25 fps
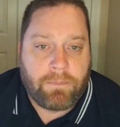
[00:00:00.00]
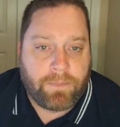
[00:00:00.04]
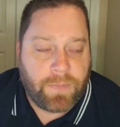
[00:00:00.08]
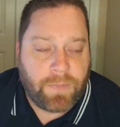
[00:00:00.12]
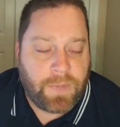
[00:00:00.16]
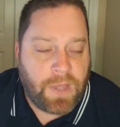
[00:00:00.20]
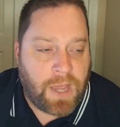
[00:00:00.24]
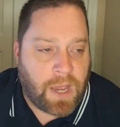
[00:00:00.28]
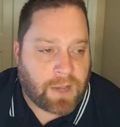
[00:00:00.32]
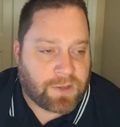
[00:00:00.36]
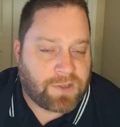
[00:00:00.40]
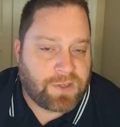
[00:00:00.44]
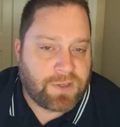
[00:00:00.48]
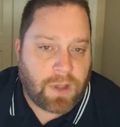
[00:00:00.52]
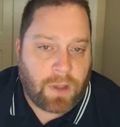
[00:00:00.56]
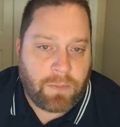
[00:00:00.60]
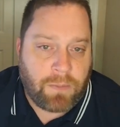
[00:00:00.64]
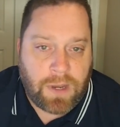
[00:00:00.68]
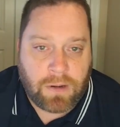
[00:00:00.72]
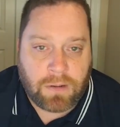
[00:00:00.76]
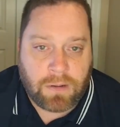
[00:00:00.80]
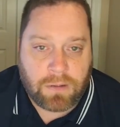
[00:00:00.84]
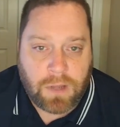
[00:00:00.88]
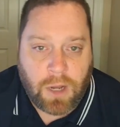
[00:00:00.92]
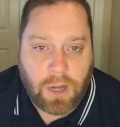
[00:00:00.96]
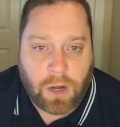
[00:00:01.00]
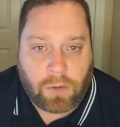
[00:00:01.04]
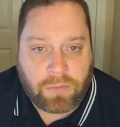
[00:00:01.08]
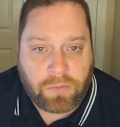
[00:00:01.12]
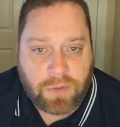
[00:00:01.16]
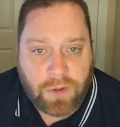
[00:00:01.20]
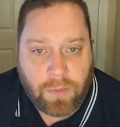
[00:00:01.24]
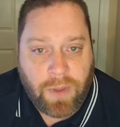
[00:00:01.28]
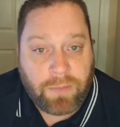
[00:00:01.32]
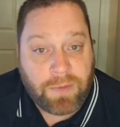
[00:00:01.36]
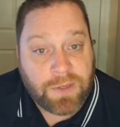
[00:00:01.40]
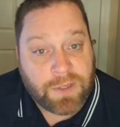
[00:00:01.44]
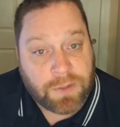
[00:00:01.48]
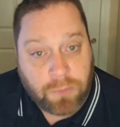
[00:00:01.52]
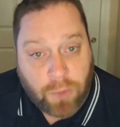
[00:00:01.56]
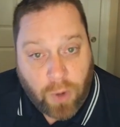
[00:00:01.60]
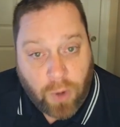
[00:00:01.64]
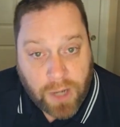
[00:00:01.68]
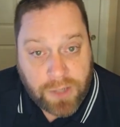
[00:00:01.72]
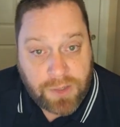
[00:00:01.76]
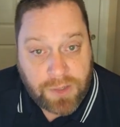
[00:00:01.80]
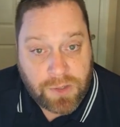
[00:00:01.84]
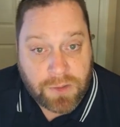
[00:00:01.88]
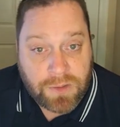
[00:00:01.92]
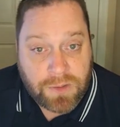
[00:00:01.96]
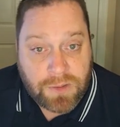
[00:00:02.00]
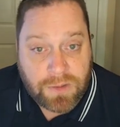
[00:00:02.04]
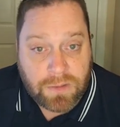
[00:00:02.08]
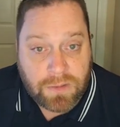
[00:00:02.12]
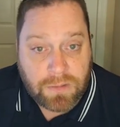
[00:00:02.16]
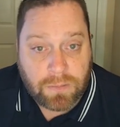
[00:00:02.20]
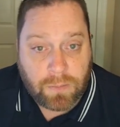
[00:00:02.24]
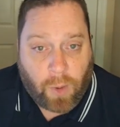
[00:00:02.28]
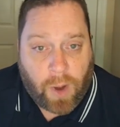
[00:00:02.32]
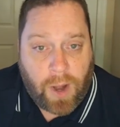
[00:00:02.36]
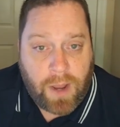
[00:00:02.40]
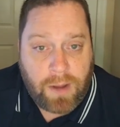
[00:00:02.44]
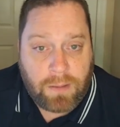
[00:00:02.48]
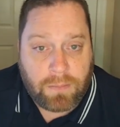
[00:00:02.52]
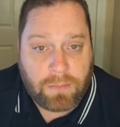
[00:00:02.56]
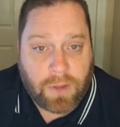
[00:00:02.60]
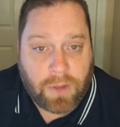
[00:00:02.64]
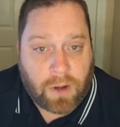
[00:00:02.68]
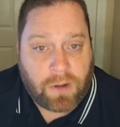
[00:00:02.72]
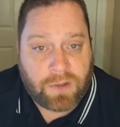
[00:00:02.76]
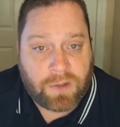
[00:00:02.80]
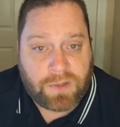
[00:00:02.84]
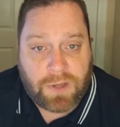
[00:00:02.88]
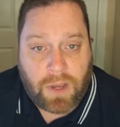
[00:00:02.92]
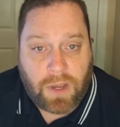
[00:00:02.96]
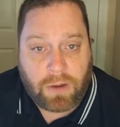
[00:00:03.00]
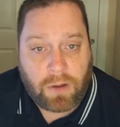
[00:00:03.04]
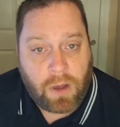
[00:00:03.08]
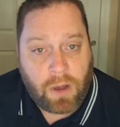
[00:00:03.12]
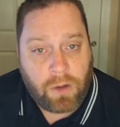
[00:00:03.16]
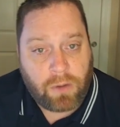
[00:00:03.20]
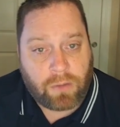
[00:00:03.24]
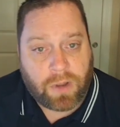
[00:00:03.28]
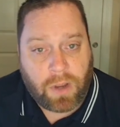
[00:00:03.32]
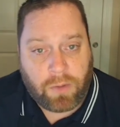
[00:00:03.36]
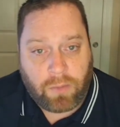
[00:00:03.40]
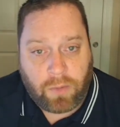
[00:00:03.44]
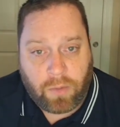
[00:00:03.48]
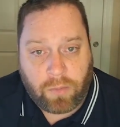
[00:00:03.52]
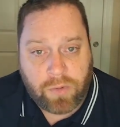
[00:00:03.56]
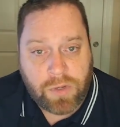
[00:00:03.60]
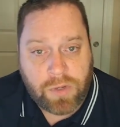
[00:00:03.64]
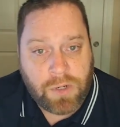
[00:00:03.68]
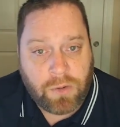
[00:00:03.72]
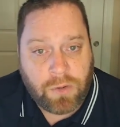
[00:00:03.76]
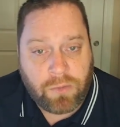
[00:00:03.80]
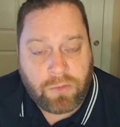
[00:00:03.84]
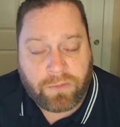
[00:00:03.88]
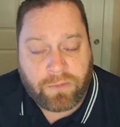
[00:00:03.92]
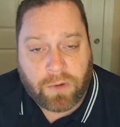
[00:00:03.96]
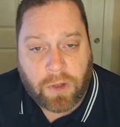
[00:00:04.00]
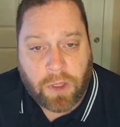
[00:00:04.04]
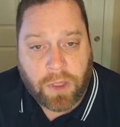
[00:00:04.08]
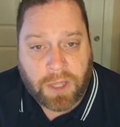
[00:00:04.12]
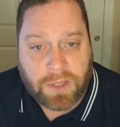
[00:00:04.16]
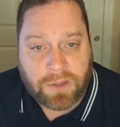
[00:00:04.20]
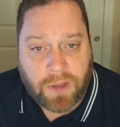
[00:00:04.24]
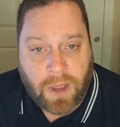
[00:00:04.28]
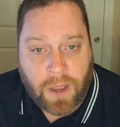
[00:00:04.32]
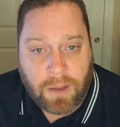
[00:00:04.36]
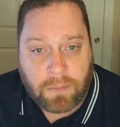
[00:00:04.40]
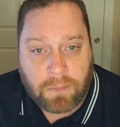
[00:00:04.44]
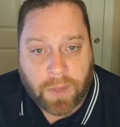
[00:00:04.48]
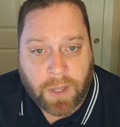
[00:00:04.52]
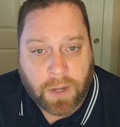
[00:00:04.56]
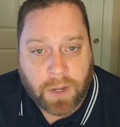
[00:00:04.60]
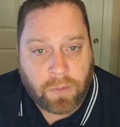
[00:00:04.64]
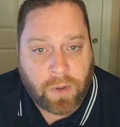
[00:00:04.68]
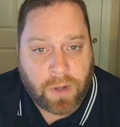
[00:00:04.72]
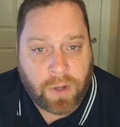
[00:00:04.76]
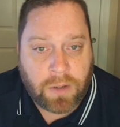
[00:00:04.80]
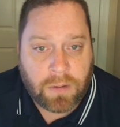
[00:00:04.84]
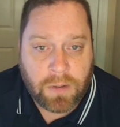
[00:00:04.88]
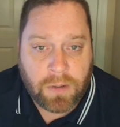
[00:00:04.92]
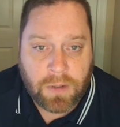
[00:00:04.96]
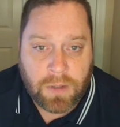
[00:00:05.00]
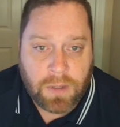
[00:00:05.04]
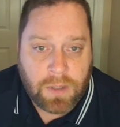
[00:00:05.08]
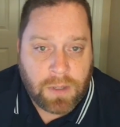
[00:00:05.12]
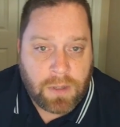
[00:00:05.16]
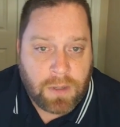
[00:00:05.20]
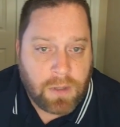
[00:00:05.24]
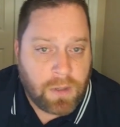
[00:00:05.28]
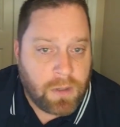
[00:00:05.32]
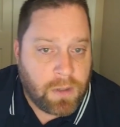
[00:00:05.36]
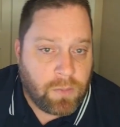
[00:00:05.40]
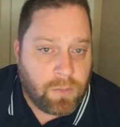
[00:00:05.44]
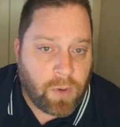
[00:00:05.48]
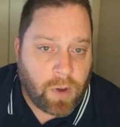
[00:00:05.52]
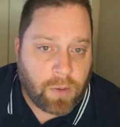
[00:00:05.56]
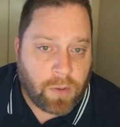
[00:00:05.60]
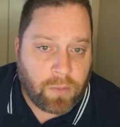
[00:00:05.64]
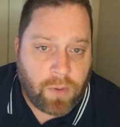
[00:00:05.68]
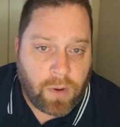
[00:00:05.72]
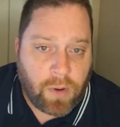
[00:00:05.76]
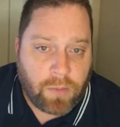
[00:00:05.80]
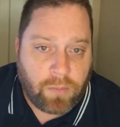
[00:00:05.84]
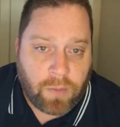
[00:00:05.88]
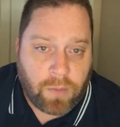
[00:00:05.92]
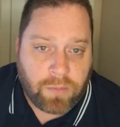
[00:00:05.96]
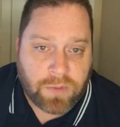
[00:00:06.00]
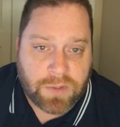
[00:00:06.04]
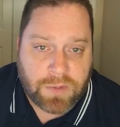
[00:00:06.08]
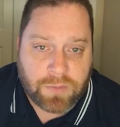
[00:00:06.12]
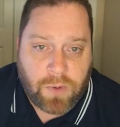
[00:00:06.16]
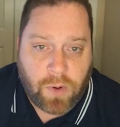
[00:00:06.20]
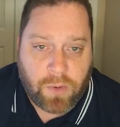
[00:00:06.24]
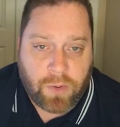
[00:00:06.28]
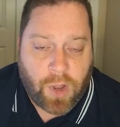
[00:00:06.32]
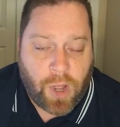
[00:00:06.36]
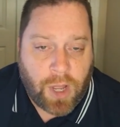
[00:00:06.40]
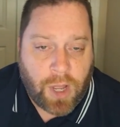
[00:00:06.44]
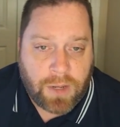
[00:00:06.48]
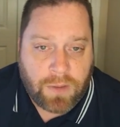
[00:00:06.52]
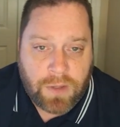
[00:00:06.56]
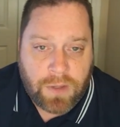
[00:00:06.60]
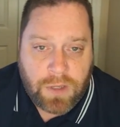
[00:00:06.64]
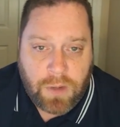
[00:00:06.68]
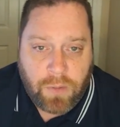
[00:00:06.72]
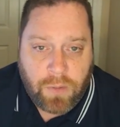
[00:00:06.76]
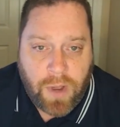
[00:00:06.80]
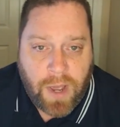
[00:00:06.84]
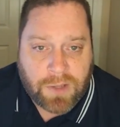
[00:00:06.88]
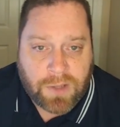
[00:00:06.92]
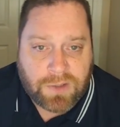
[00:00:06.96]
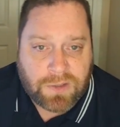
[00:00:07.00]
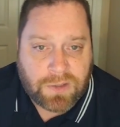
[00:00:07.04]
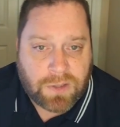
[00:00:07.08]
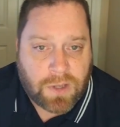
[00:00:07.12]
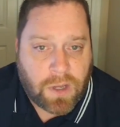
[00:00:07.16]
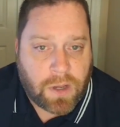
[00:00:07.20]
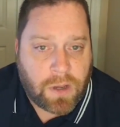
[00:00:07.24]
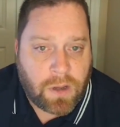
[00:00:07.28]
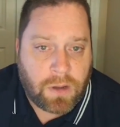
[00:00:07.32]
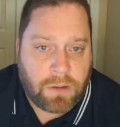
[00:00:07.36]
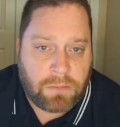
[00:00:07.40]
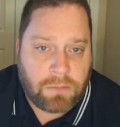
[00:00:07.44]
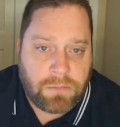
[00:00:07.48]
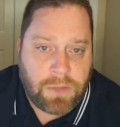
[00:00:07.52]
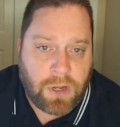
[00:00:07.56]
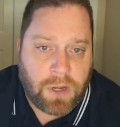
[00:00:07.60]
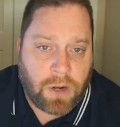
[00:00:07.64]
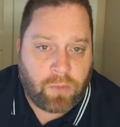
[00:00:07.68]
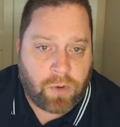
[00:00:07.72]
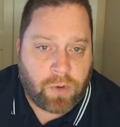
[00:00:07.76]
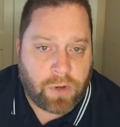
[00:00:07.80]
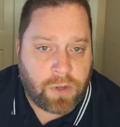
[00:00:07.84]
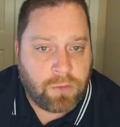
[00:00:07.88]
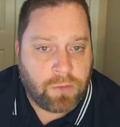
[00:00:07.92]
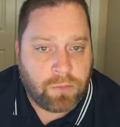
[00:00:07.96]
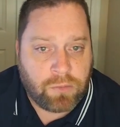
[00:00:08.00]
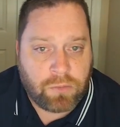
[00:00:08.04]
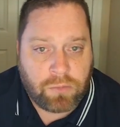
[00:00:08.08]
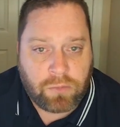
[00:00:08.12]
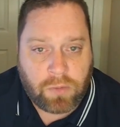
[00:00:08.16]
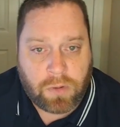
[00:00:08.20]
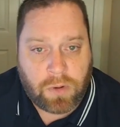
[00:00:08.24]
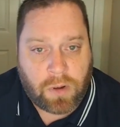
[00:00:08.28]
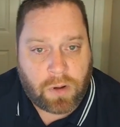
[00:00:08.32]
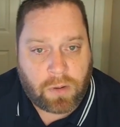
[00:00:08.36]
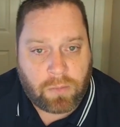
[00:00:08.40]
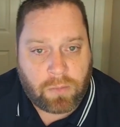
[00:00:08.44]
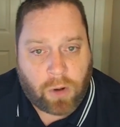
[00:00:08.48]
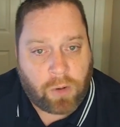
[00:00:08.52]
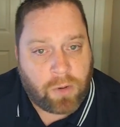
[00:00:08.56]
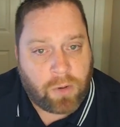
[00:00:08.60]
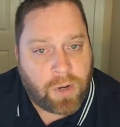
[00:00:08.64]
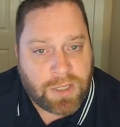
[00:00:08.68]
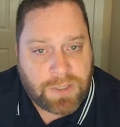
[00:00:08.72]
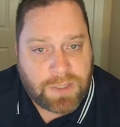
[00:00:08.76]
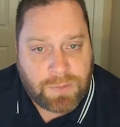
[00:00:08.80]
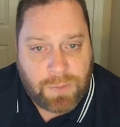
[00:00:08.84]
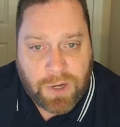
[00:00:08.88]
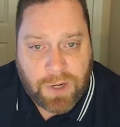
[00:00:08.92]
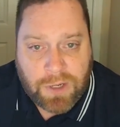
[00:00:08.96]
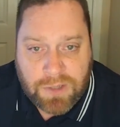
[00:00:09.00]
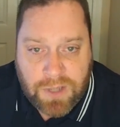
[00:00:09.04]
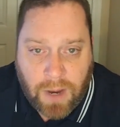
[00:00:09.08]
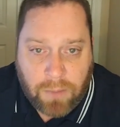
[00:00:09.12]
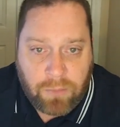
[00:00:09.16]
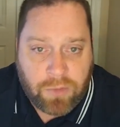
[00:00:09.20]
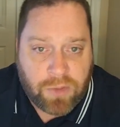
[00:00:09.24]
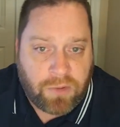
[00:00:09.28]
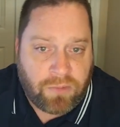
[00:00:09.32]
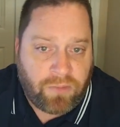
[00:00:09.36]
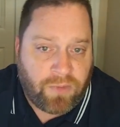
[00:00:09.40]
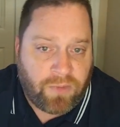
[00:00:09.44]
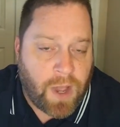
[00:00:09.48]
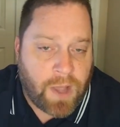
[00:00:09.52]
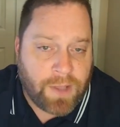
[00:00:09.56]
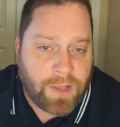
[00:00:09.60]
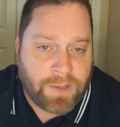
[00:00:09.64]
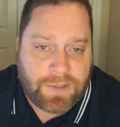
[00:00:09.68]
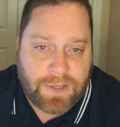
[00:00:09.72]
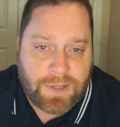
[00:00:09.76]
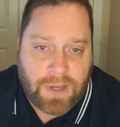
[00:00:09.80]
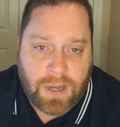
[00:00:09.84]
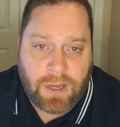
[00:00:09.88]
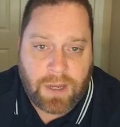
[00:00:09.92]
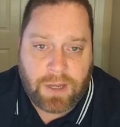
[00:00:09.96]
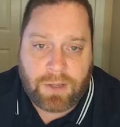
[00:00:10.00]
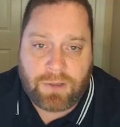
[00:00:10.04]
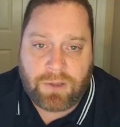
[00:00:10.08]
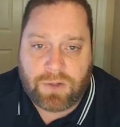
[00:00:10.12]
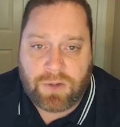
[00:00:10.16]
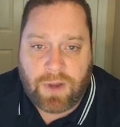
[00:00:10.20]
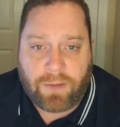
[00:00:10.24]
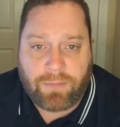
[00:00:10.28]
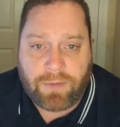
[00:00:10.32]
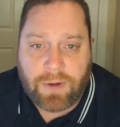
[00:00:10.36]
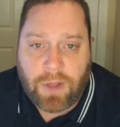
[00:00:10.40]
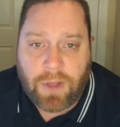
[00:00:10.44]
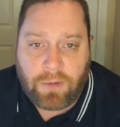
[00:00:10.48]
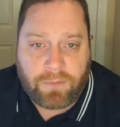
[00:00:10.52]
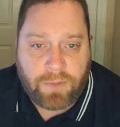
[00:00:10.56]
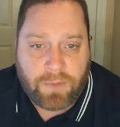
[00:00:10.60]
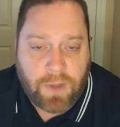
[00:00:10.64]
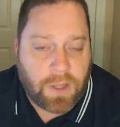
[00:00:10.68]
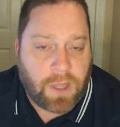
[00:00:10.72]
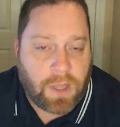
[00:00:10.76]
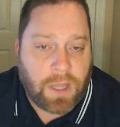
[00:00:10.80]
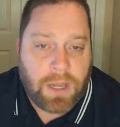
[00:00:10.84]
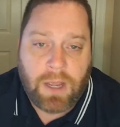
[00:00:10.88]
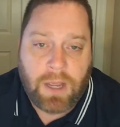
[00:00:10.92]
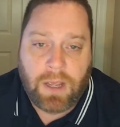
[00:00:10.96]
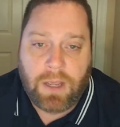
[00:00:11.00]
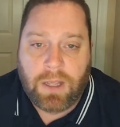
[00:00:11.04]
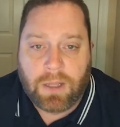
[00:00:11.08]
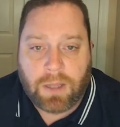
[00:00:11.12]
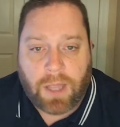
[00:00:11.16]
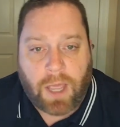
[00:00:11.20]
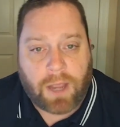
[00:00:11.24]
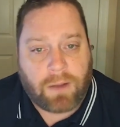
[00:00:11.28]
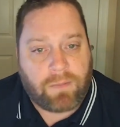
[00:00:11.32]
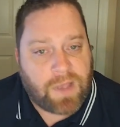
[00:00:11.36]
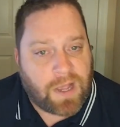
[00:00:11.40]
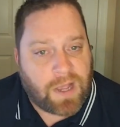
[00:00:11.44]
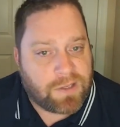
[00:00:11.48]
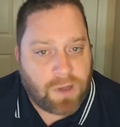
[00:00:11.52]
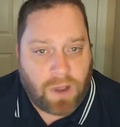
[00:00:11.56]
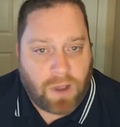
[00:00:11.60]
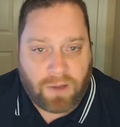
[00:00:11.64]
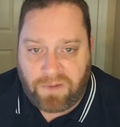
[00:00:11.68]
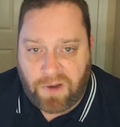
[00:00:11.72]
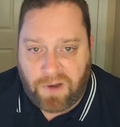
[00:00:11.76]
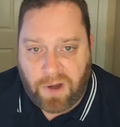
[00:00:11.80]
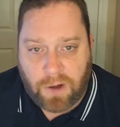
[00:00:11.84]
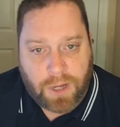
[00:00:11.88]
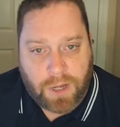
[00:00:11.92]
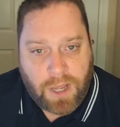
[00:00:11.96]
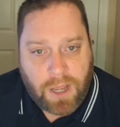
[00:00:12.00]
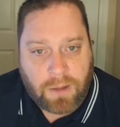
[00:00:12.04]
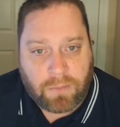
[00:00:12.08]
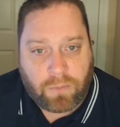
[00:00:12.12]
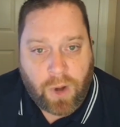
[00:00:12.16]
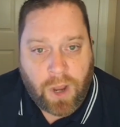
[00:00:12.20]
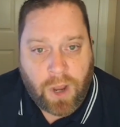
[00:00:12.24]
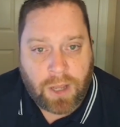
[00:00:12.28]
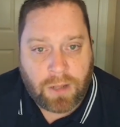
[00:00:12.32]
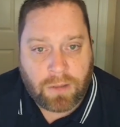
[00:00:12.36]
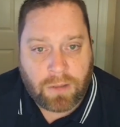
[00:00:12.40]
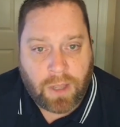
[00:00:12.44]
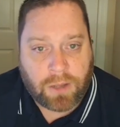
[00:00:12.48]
Yes, I mean, there may be some questions, right? They're going to say, "Oh, okay, what were you doing for all that time? Like, what was going on in the U.S.? Were you already spending time with your fiance? Did you have another fiance?" Like, that's all fair game, right?